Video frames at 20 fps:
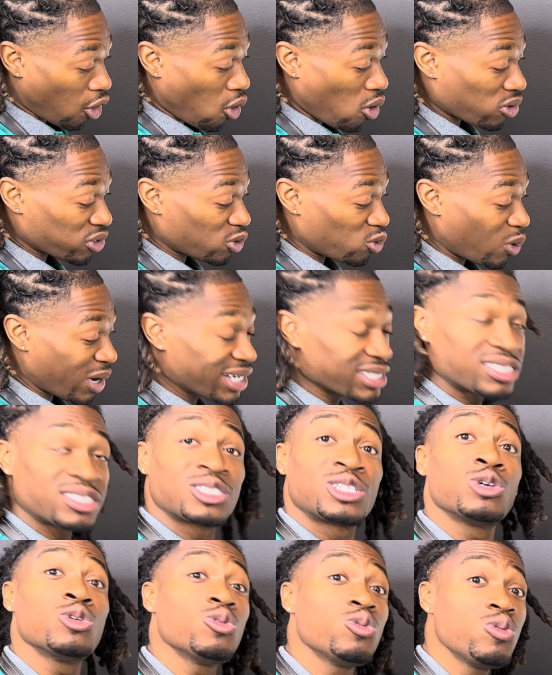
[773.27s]
all the way
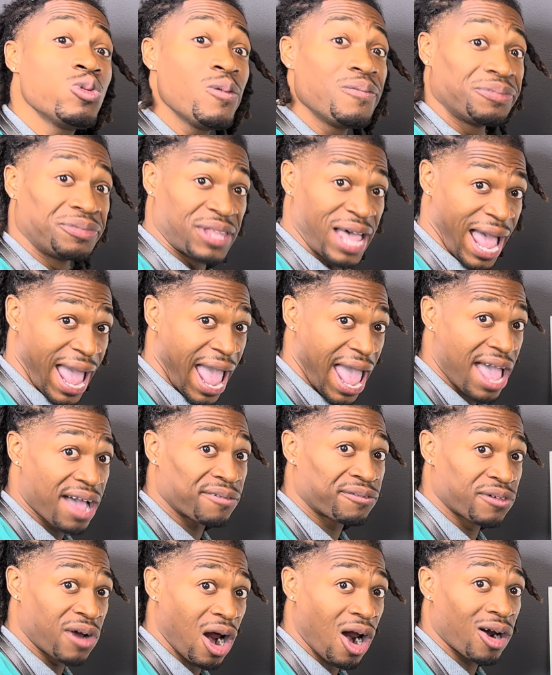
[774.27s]
to the
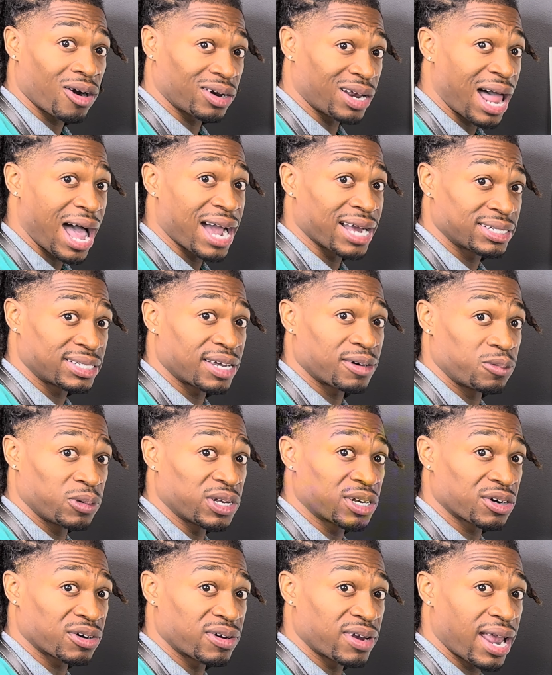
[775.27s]
half guard line that we
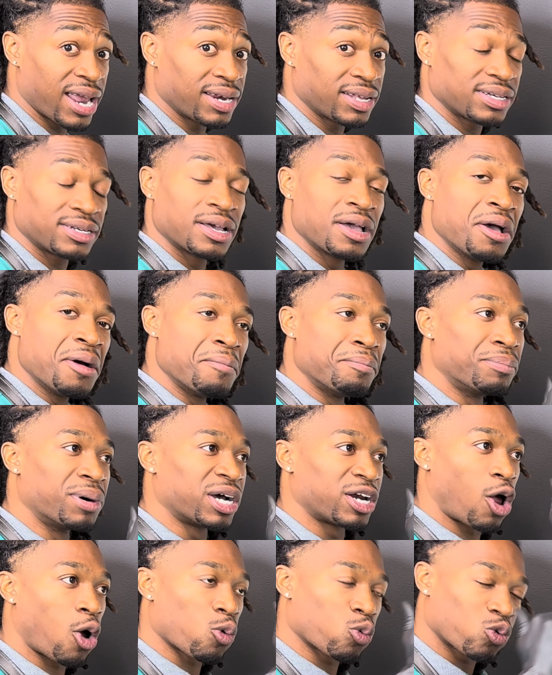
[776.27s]
created,
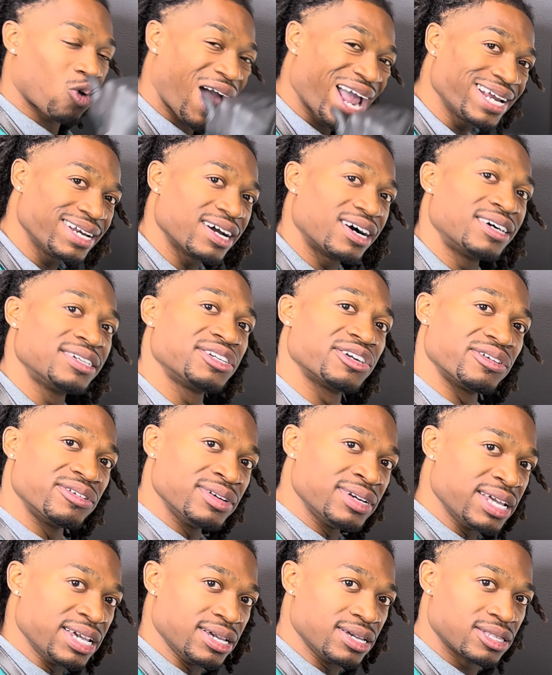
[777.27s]
but right
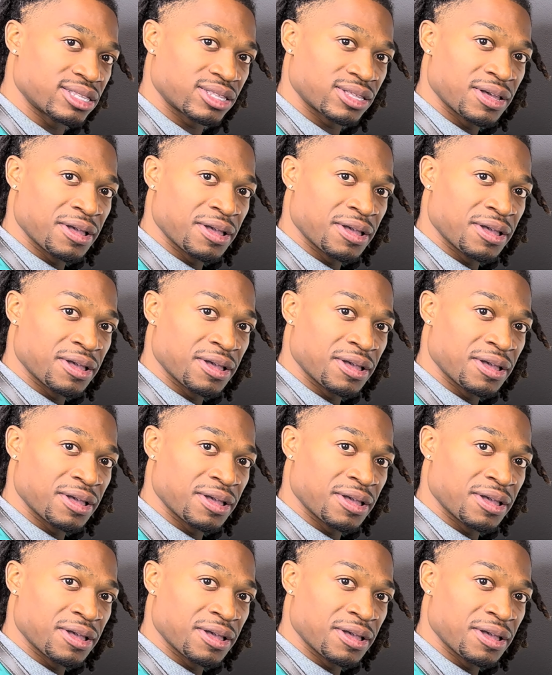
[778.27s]
underneath,